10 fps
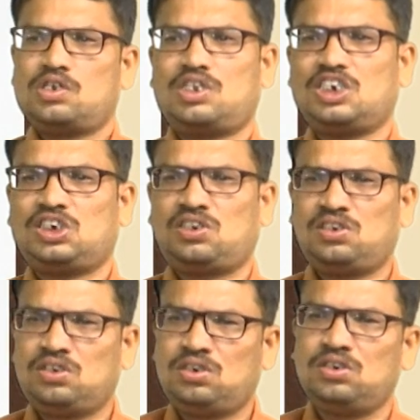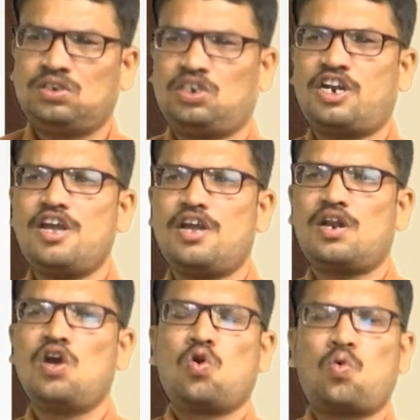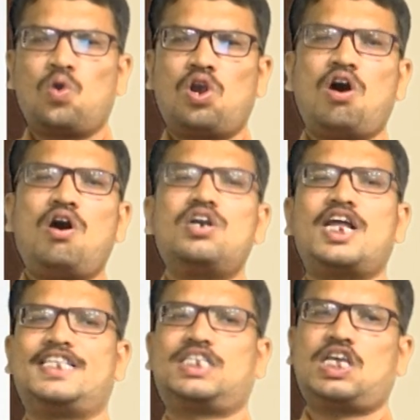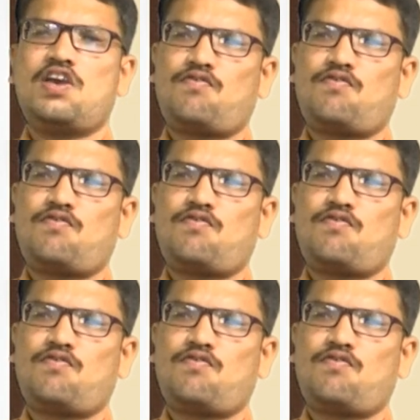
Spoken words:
the deer could not escape